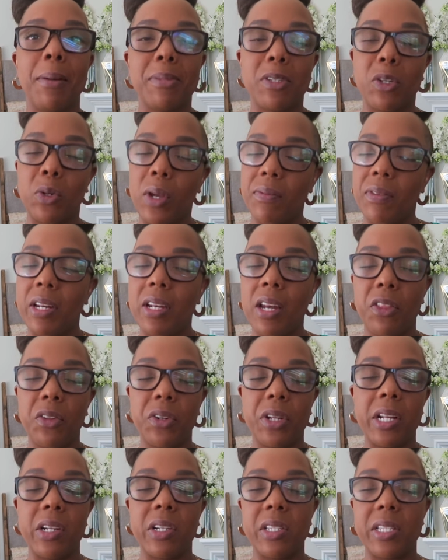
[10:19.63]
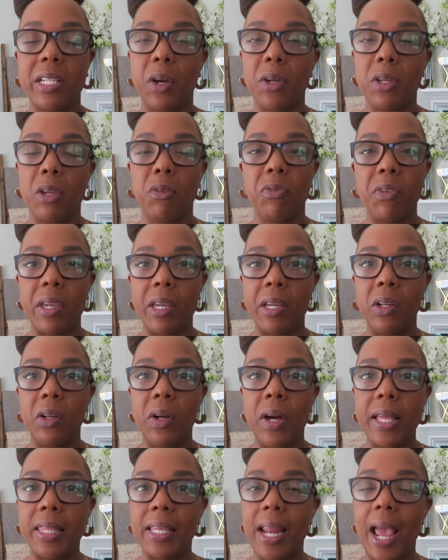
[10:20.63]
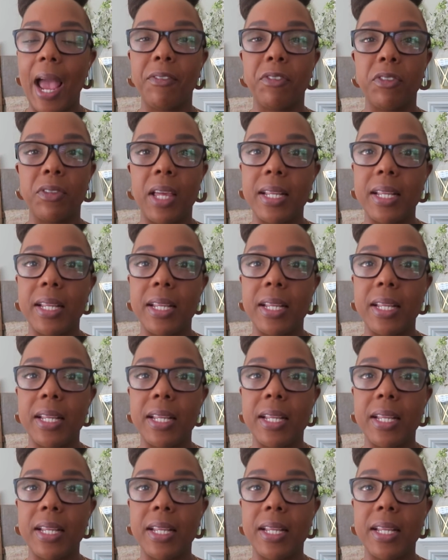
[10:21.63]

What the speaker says: So give it another year and see how you feel. And then after